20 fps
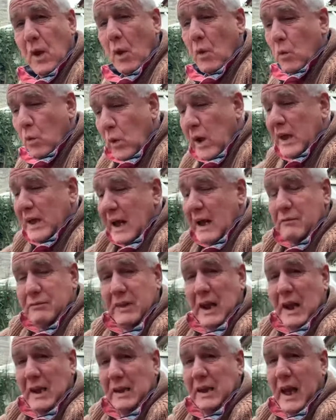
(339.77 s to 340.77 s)
We have
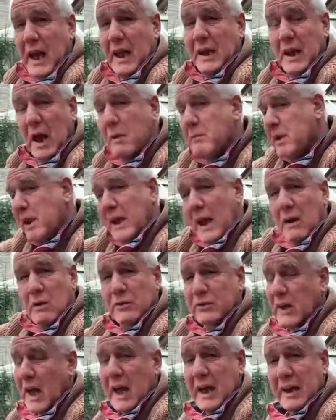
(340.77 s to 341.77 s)
done that. Nobody
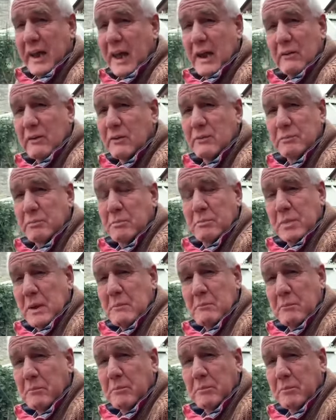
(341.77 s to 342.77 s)
else out there has
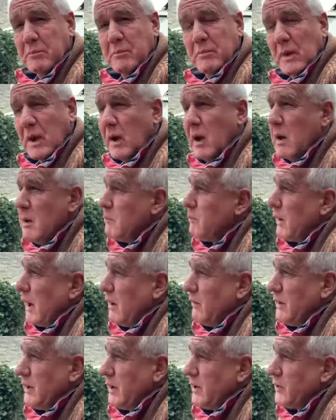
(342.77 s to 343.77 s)
been
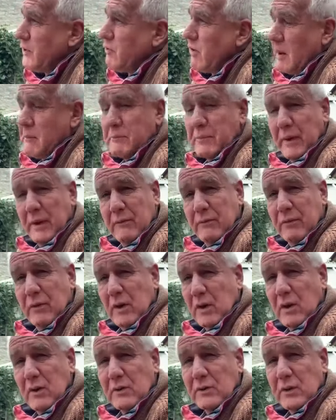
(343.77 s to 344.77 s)
blowing his trumpet for a
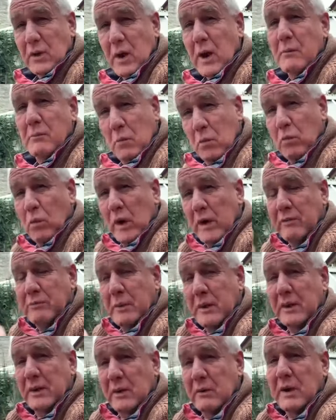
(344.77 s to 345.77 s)
long time. We've
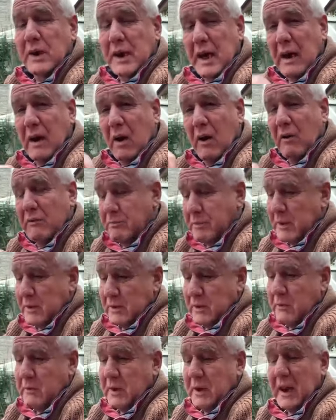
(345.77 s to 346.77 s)
been doing that. I've been
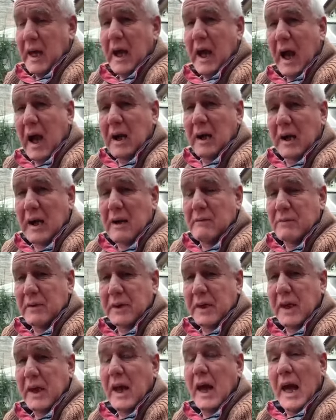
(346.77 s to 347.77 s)
doing that, uncovered
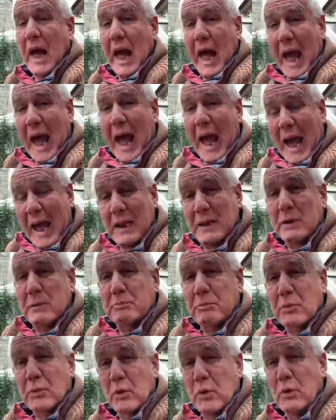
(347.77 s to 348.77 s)
it, and
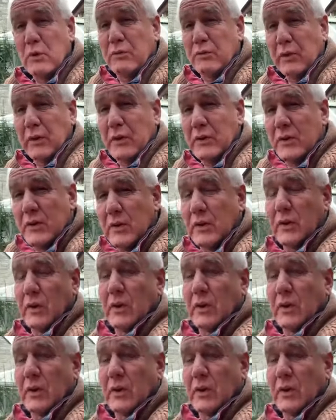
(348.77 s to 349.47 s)
proven,